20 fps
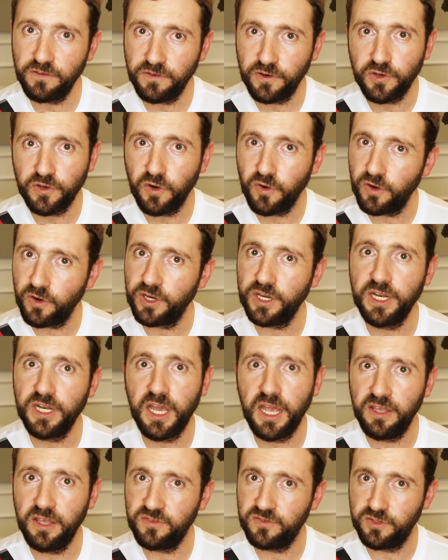very
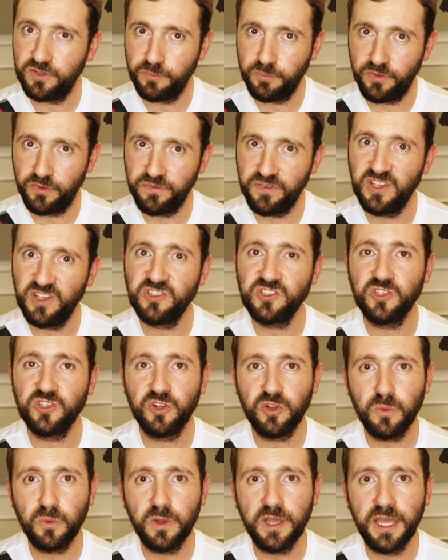organized and
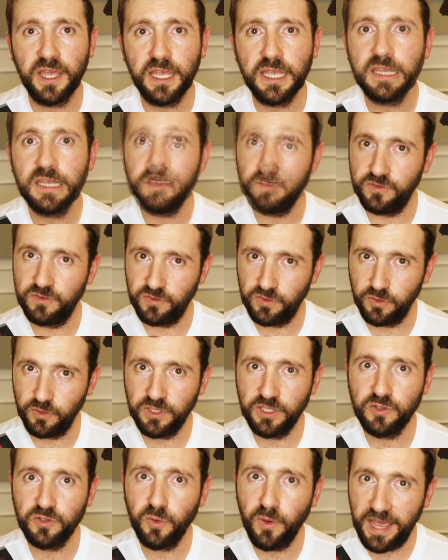professional way so
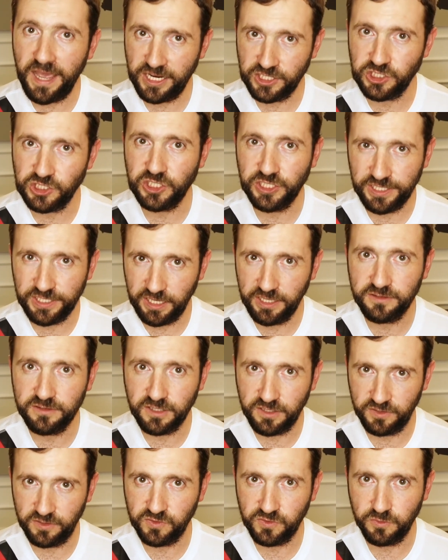that you actually get
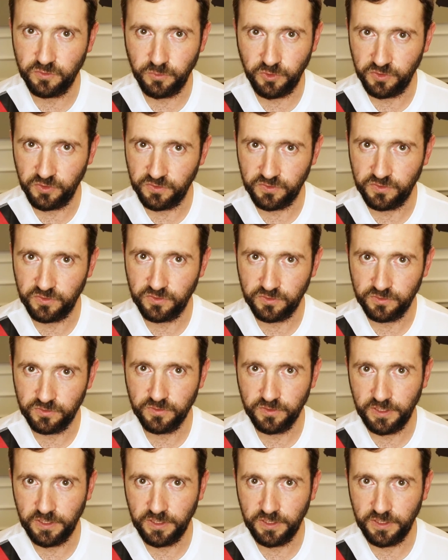customers.